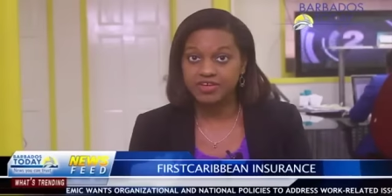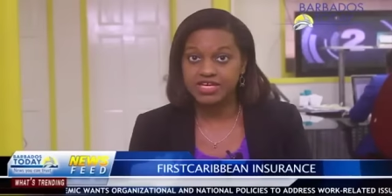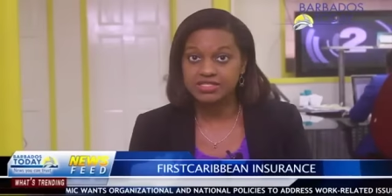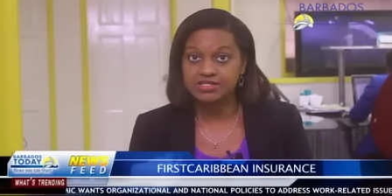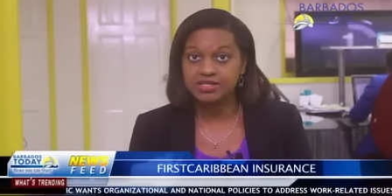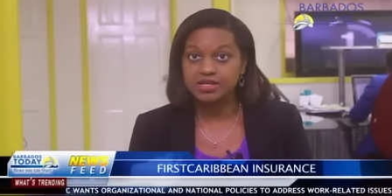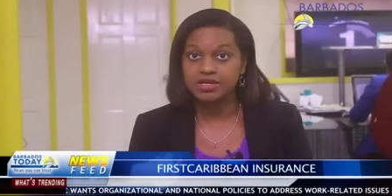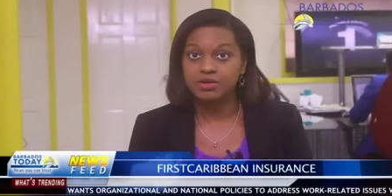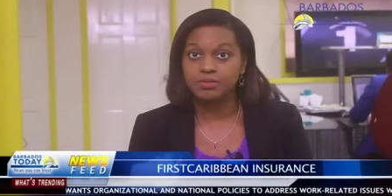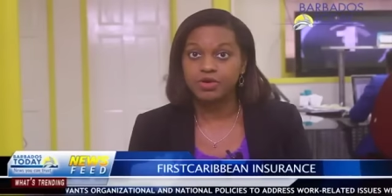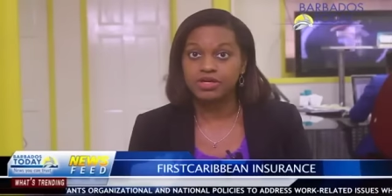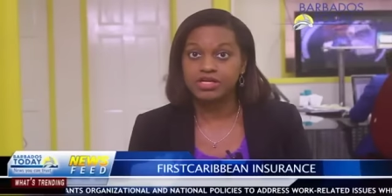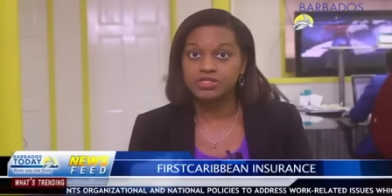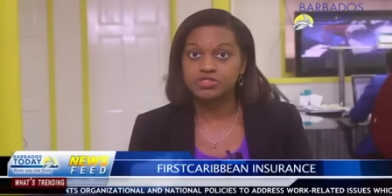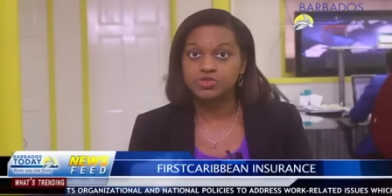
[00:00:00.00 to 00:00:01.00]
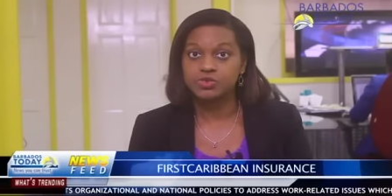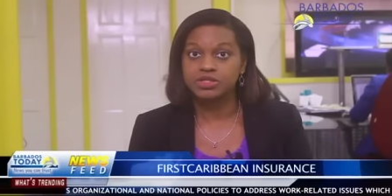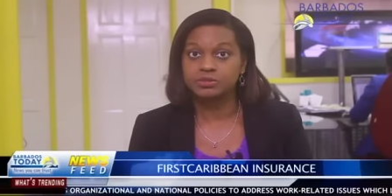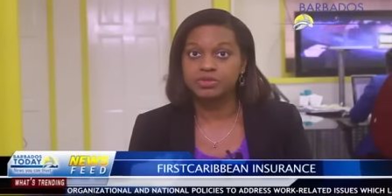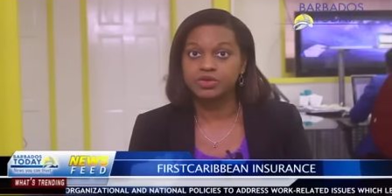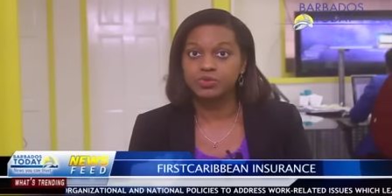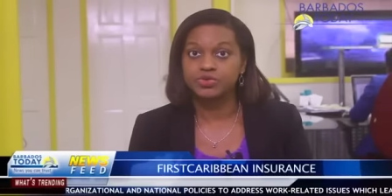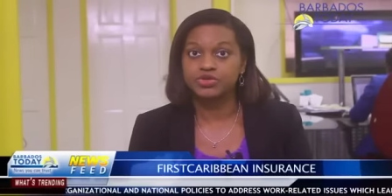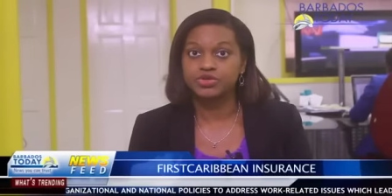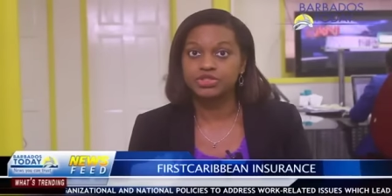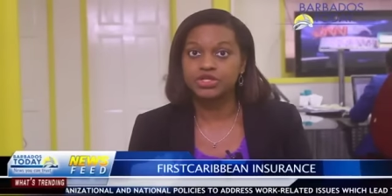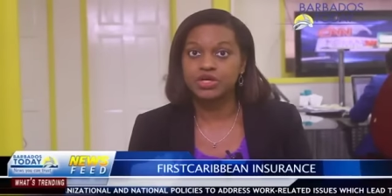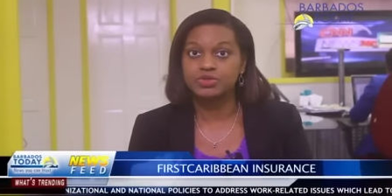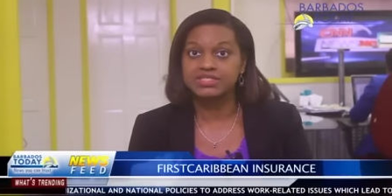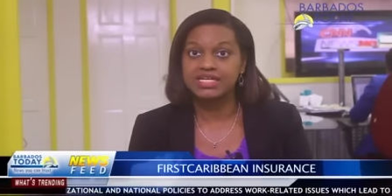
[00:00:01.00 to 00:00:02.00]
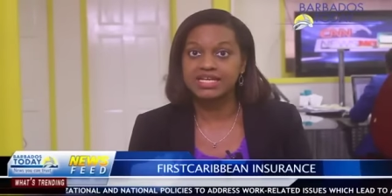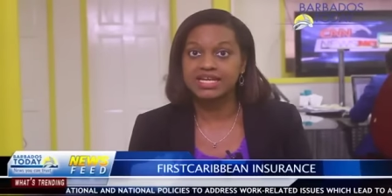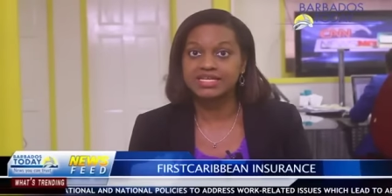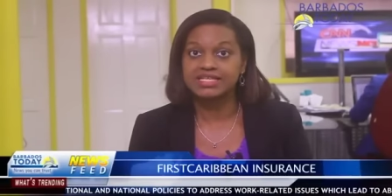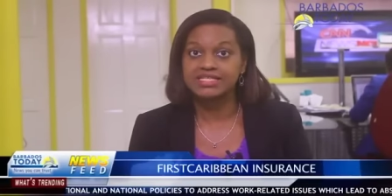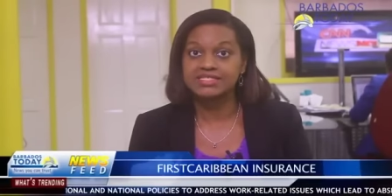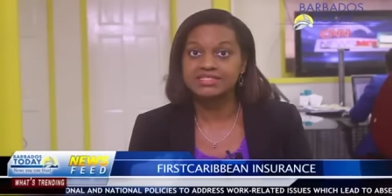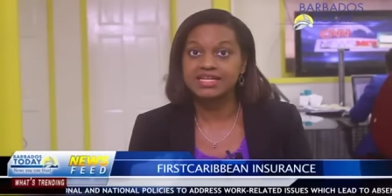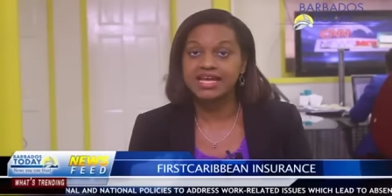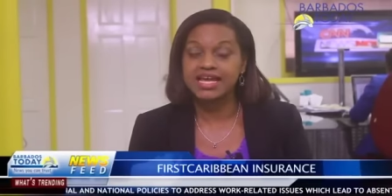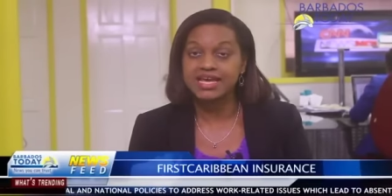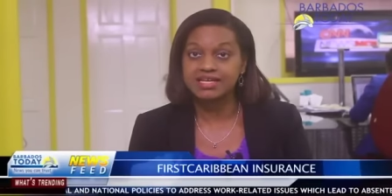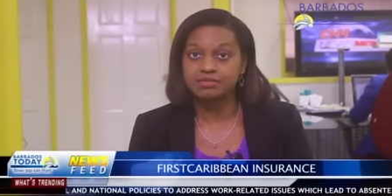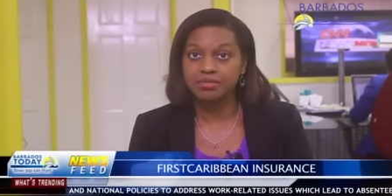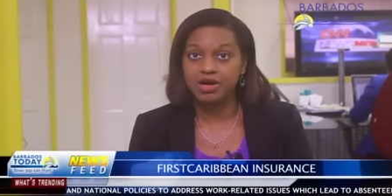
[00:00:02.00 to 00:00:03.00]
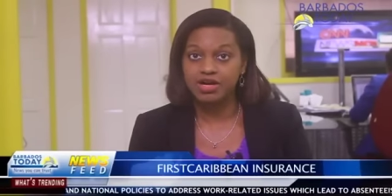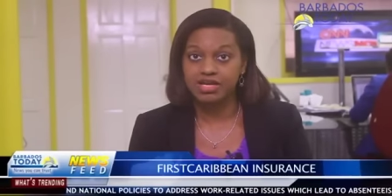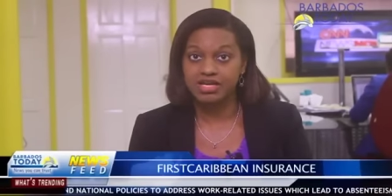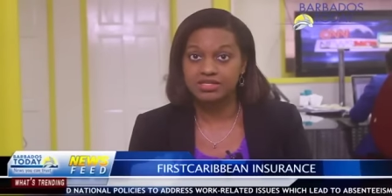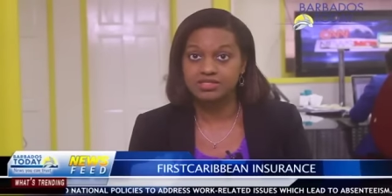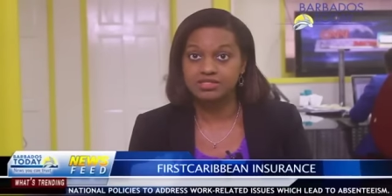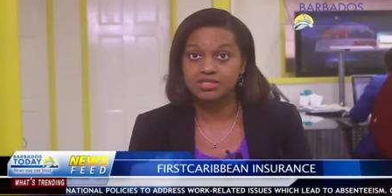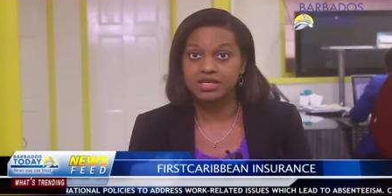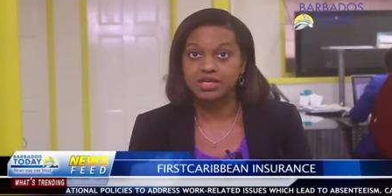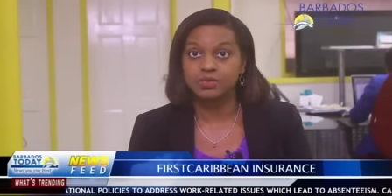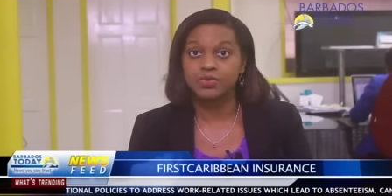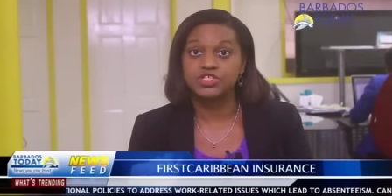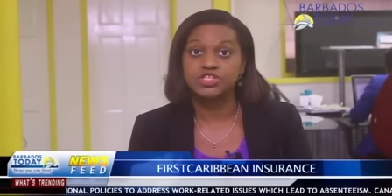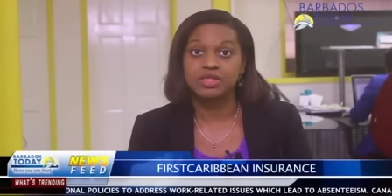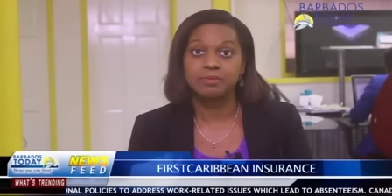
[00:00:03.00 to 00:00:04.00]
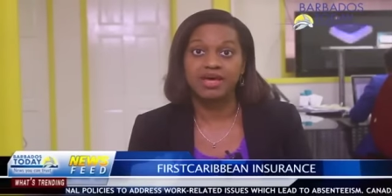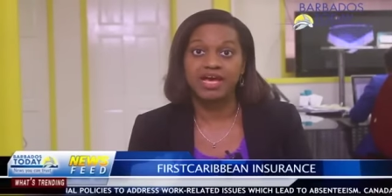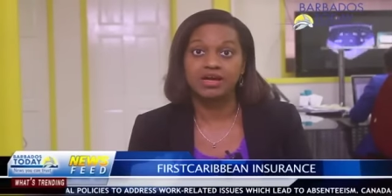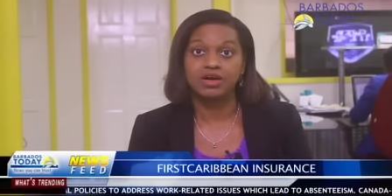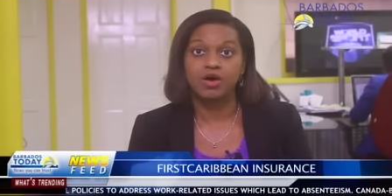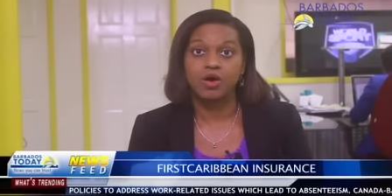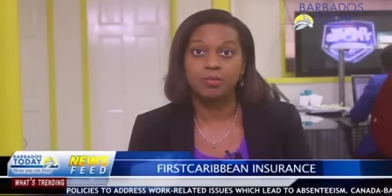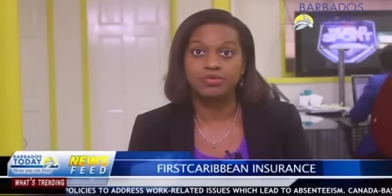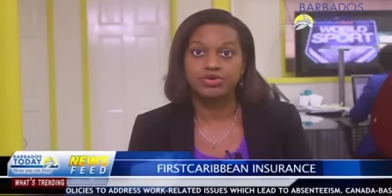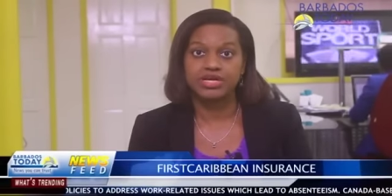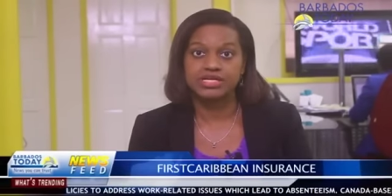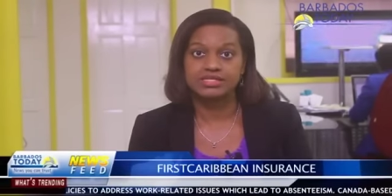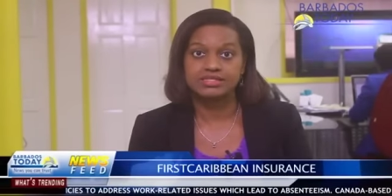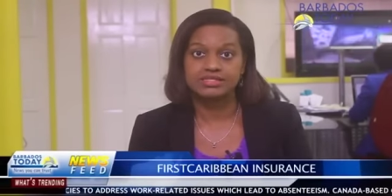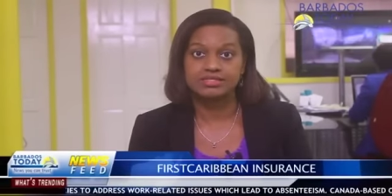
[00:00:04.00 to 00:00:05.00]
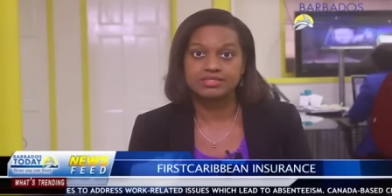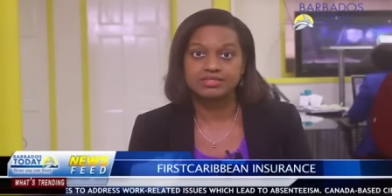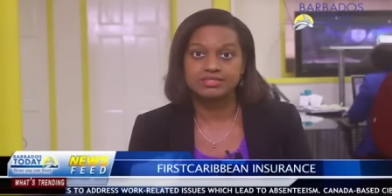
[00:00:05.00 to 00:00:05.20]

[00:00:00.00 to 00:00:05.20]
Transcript: phase, products will be rolled out in at least eight markets in which the bank operates.